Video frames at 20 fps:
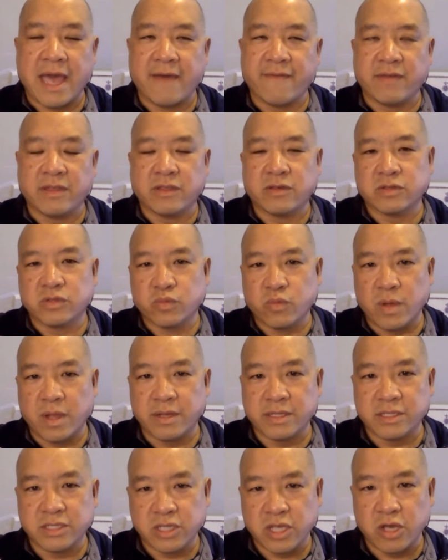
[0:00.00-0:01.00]
having those
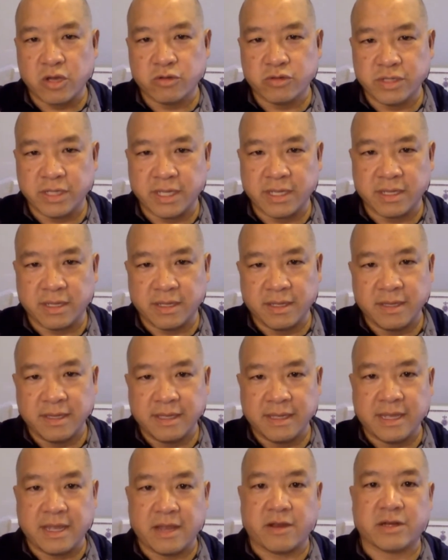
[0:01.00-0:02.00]
wellness coaching
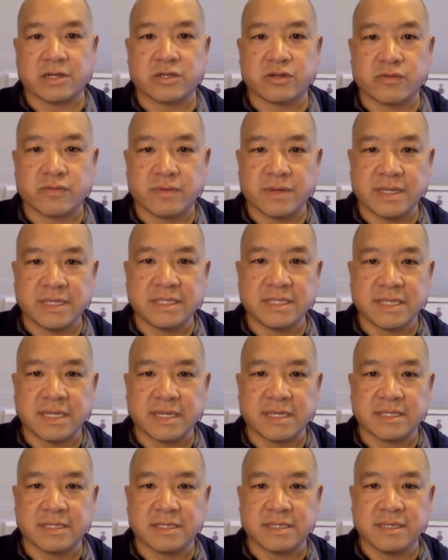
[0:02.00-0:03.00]

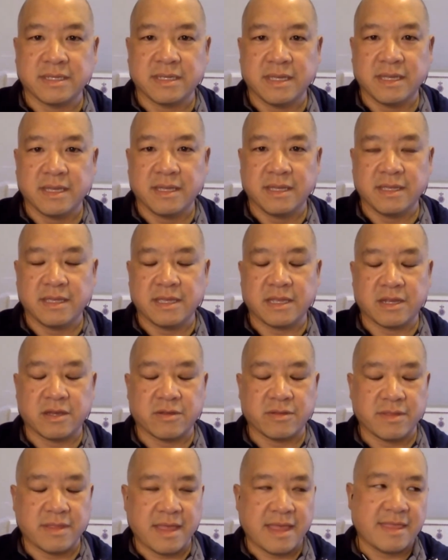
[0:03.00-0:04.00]
characteristics you
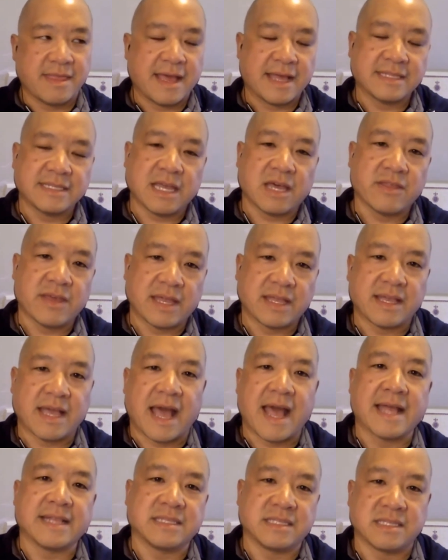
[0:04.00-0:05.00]
know that's how that
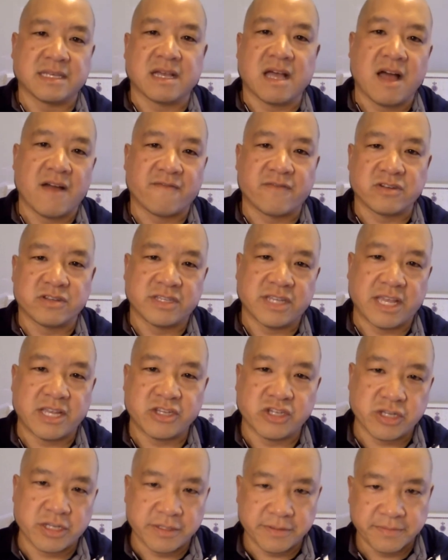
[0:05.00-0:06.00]
guides the
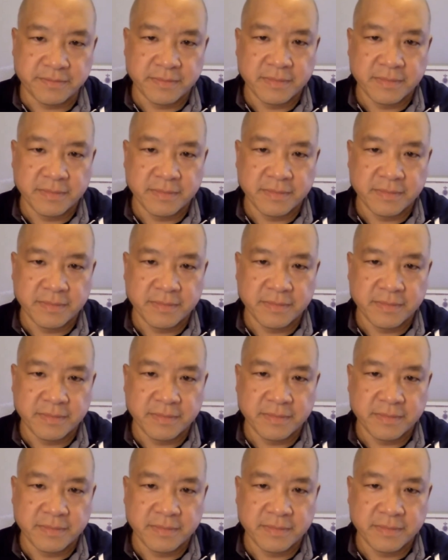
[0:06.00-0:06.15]
conversation